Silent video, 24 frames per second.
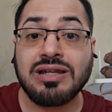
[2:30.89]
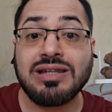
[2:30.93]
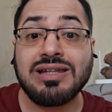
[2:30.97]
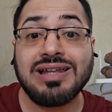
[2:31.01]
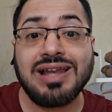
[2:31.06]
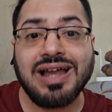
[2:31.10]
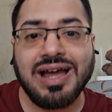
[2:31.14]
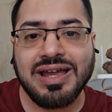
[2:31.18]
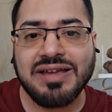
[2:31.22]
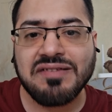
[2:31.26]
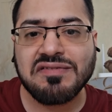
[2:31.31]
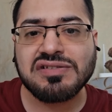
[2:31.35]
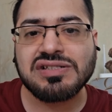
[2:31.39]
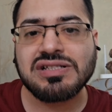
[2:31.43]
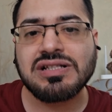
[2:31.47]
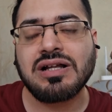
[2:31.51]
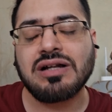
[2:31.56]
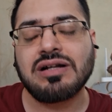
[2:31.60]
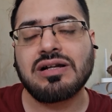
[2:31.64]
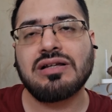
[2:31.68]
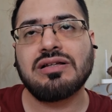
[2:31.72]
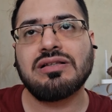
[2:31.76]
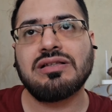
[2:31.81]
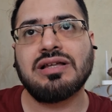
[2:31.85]
lives
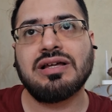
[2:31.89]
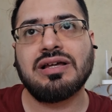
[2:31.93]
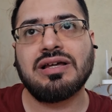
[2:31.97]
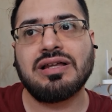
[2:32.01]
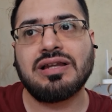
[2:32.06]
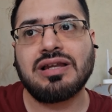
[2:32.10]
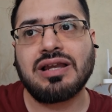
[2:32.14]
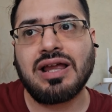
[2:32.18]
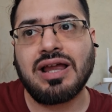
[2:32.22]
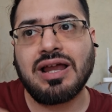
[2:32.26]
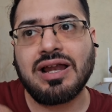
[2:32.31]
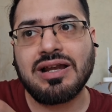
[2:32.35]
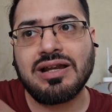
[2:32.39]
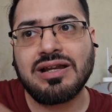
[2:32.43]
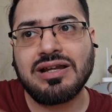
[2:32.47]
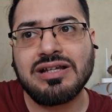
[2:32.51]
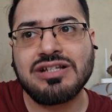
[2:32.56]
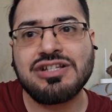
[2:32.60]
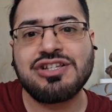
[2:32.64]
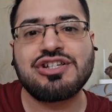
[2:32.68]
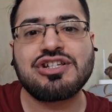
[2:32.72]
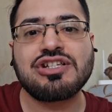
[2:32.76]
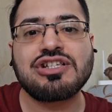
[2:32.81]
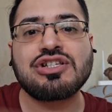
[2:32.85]
that are there and
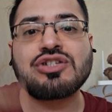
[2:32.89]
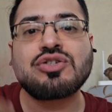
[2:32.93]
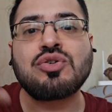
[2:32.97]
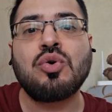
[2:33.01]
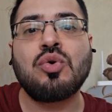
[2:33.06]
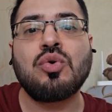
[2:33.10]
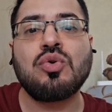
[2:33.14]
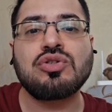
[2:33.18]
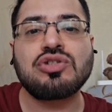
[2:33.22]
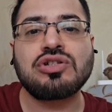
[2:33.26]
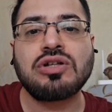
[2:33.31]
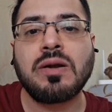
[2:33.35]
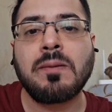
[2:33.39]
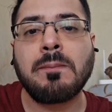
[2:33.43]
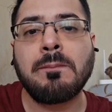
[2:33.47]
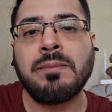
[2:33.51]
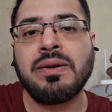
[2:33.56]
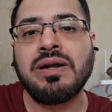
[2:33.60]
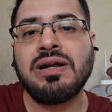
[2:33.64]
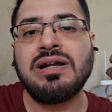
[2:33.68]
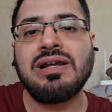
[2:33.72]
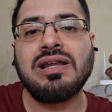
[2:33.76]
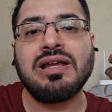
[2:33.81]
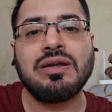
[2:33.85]
it just goes on
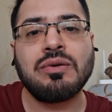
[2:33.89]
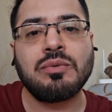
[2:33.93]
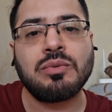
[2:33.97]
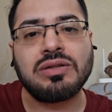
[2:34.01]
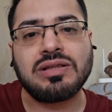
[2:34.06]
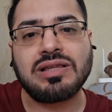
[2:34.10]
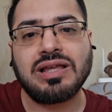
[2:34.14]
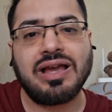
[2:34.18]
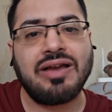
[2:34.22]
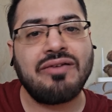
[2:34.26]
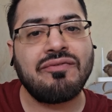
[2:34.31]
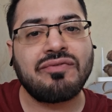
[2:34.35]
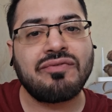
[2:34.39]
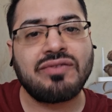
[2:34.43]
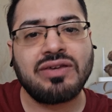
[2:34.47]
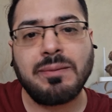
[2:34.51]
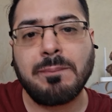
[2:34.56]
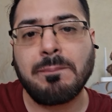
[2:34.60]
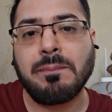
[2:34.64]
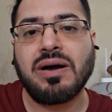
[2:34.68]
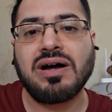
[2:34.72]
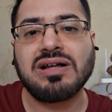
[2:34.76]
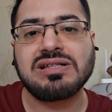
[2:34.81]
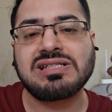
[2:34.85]
building with every
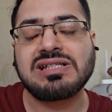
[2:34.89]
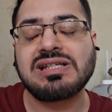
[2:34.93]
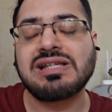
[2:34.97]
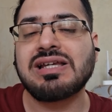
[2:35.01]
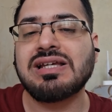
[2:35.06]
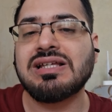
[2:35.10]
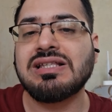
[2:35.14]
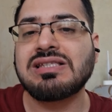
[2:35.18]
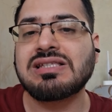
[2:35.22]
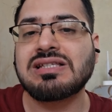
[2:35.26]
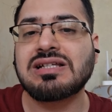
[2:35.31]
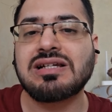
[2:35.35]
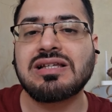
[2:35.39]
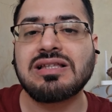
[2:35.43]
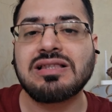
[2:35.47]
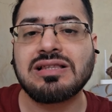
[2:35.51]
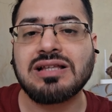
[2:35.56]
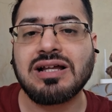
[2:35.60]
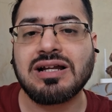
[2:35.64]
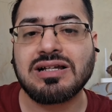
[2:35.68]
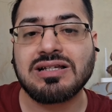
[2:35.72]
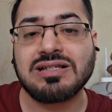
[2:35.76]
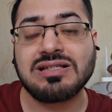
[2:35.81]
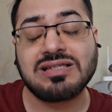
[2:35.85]
passing incident
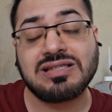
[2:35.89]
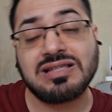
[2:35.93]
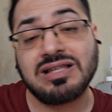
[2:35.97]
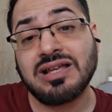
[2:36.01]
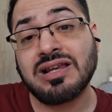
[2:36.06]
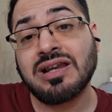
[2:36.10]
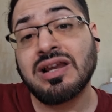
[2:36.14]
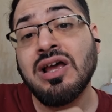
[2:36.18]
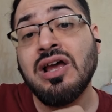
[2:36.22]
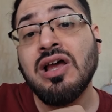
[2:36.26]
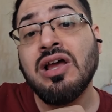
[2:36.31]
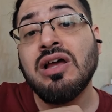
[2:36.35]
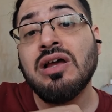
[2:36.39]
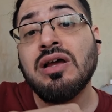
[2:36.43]
that is there